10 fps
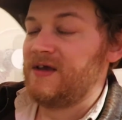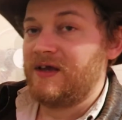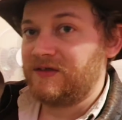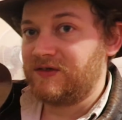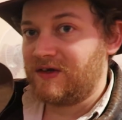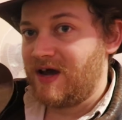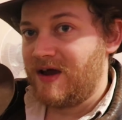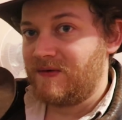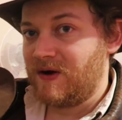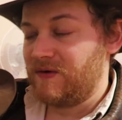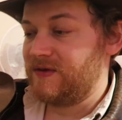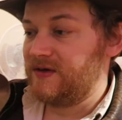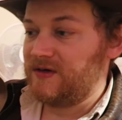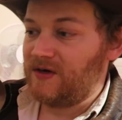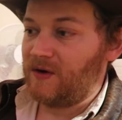is the Cairo,
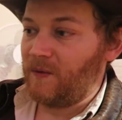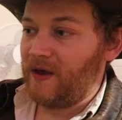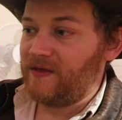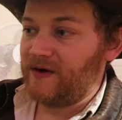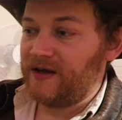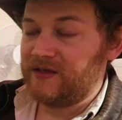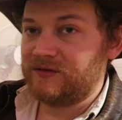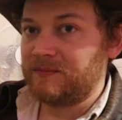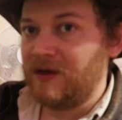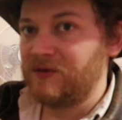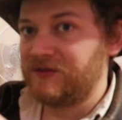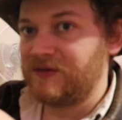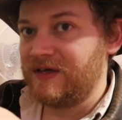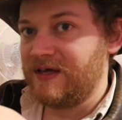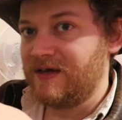the dirt weathering is
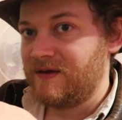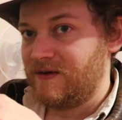mostly